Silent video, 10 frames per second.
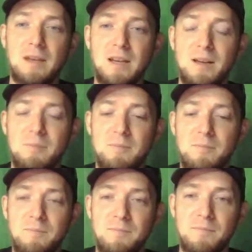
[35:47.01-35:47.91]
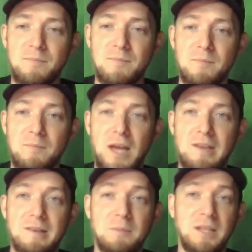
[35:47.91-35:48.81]
um,
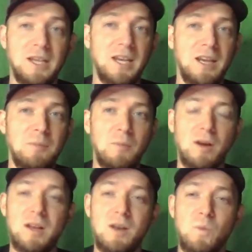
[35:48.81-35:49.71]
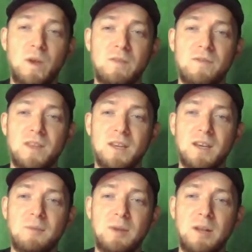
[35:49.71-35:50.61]
possibly Imran, one of the
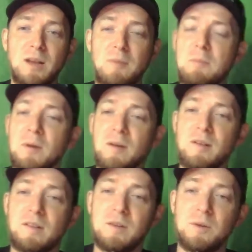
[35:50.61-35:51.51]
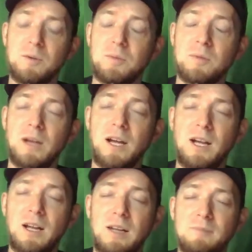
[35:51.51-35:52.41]
community members who
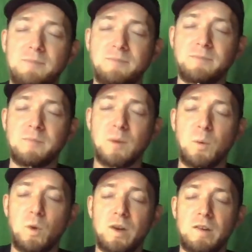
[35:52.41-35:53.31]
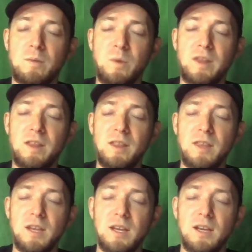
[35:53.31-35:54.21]
um, works with
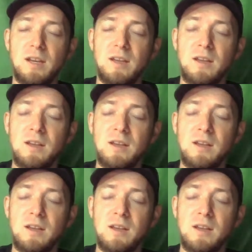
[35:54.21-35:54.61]
the